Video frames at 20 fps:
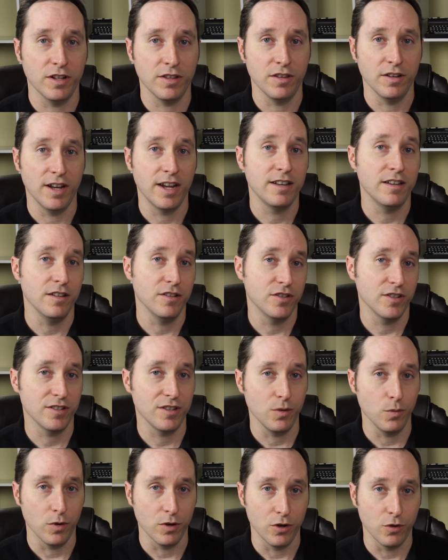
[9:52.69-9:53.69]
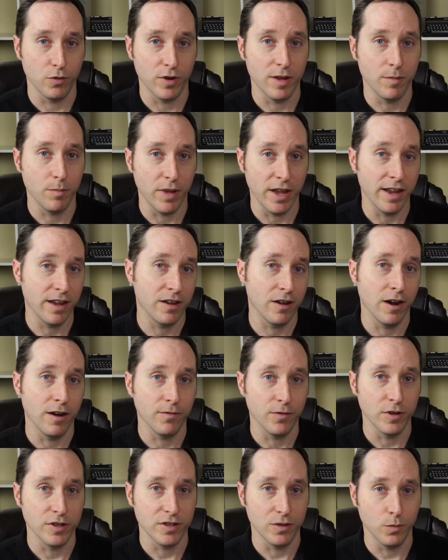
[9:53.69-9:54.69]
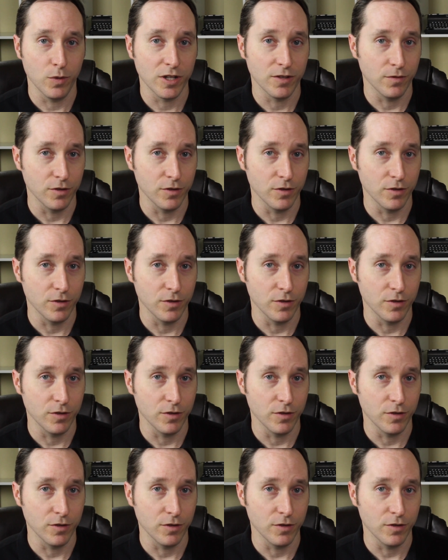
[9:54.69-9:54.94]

at the 1961 Green Bank Conference in West